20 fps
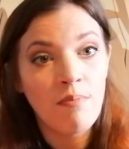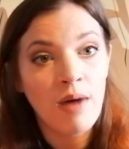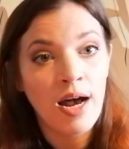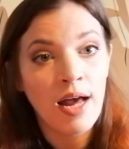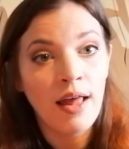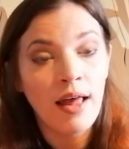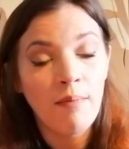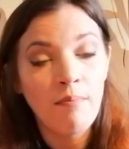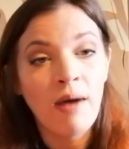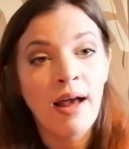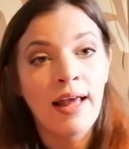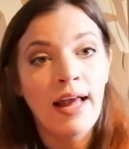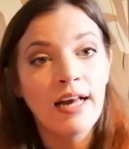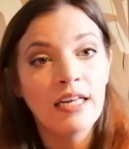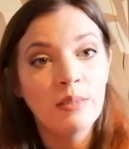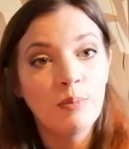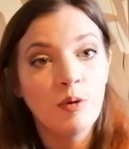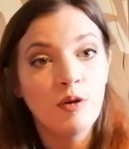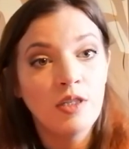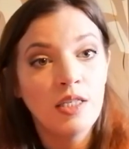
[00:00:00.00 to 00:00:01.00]
my my
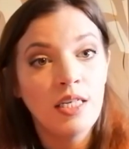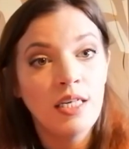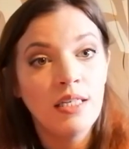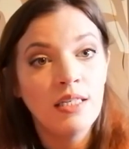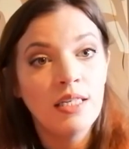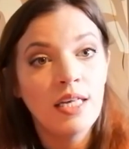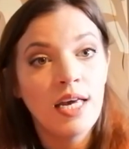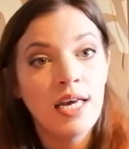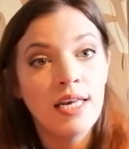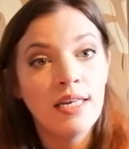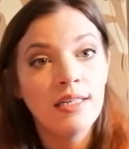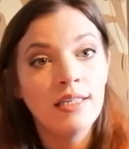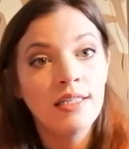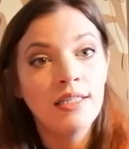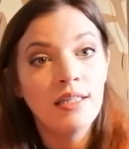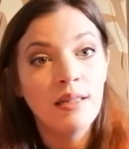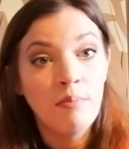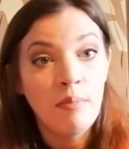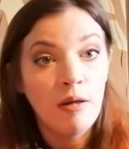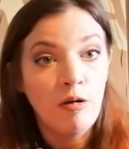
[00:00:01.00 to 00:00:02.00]
expertise is
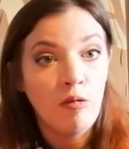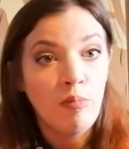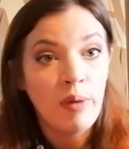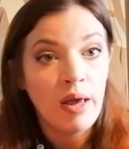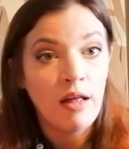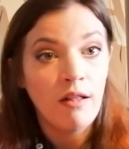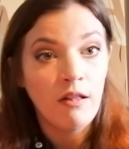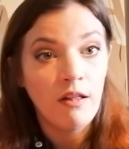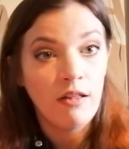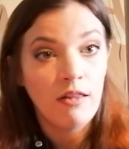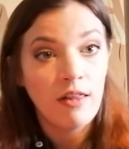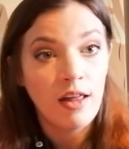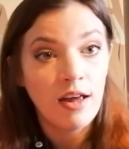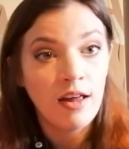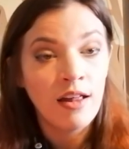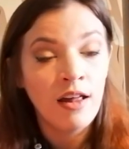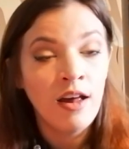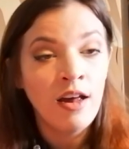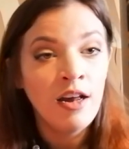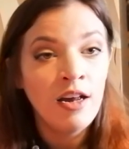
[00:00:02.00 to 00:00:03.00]
the Middle
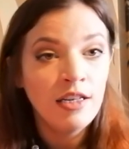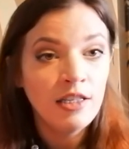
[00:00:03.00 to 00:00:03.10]
Paleolithic,